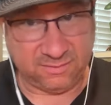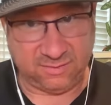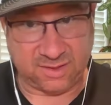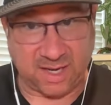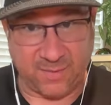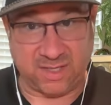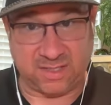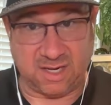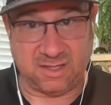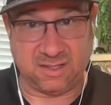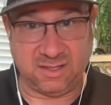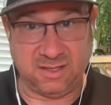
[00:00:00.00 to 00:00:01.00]
Does that make
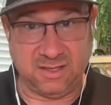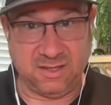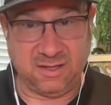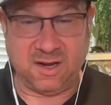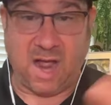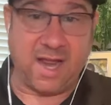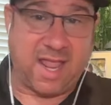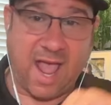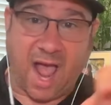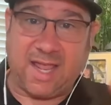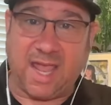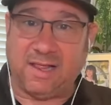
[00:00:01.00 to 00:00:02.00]
sense? I
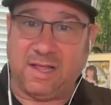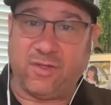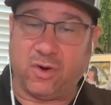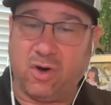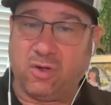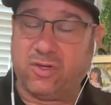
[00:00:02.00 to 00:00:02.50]
can't leave the hurdle.